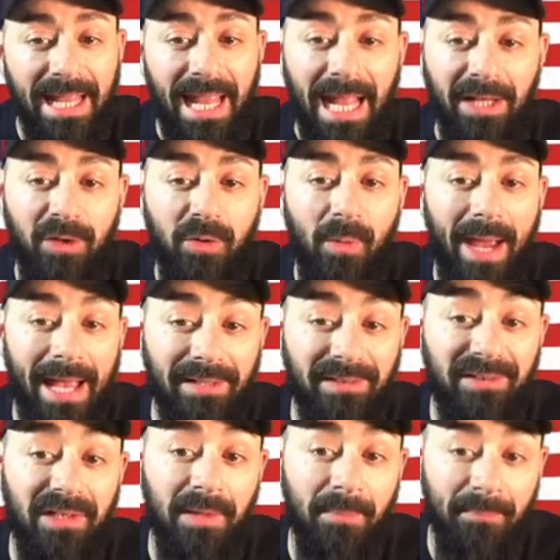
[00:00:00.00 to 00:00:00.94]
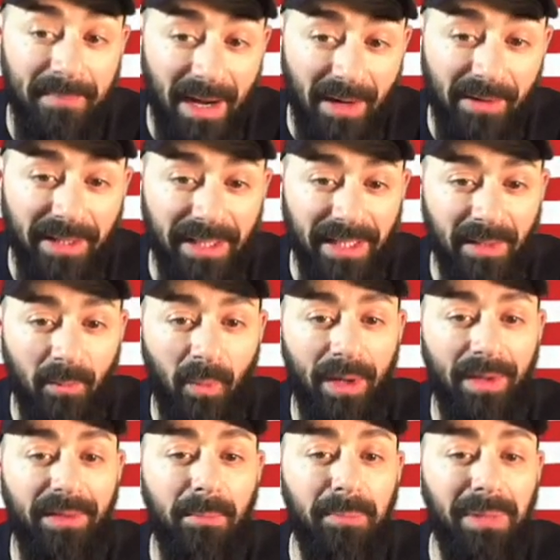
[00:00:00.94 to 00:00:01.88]
and you asked an American
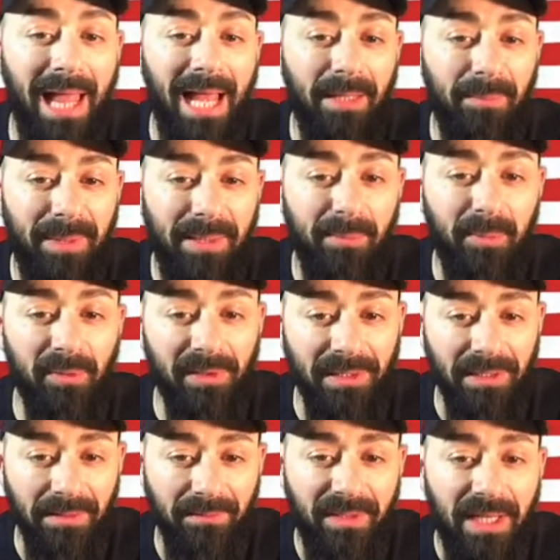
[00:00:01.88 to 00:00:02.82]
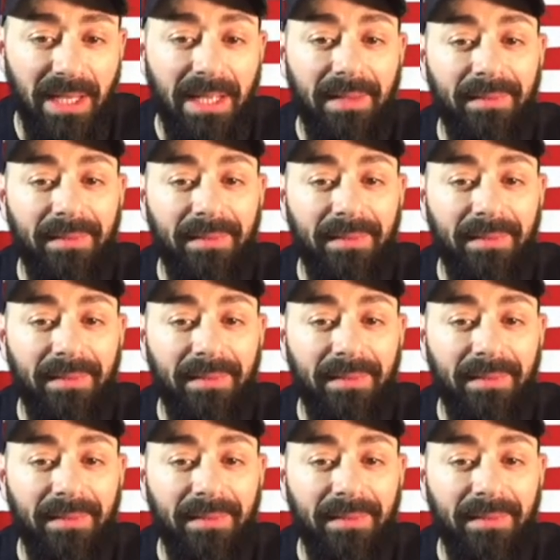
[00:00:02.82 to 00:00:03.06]
where the black people lived,